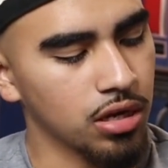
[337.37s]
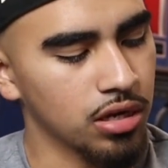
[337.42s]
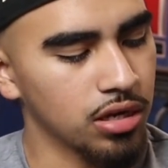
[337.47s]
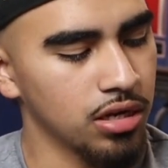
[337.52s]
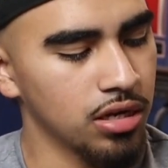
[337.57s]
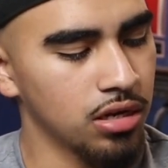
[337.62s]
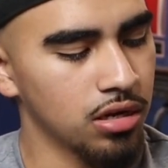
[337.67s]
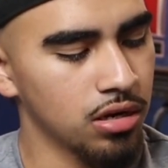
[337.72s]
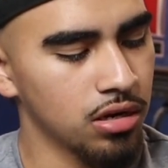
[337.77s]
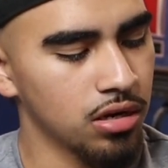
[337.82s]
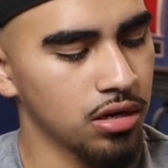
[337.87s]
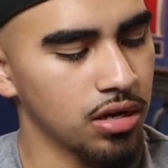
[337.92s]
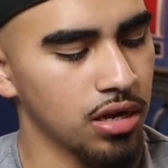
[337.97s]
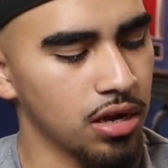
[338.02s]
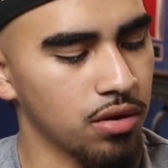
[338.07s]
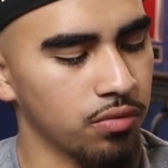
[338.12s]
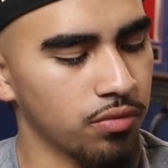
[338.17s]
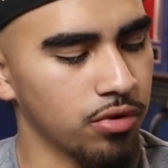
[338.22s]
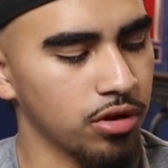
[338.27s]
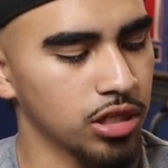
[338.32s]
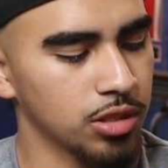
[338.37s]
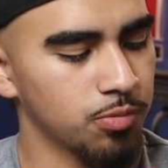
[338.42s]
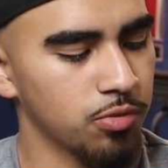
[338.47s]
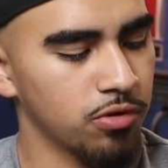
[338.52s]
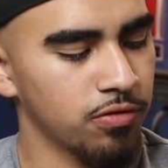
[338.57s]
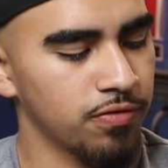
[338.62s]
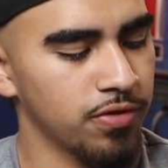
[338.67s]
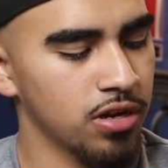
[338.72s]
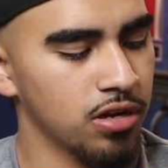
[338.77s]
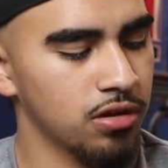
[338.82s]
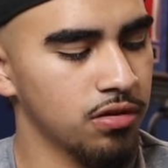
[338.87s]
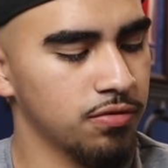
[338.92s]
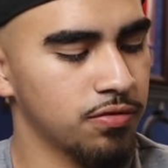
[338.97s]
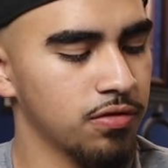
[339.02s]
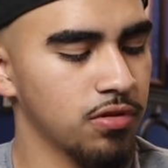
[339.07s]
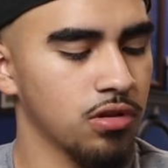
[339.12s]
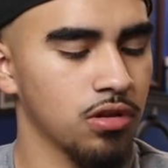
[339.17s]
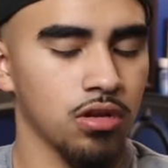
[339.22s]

cleaner, and rust preventive.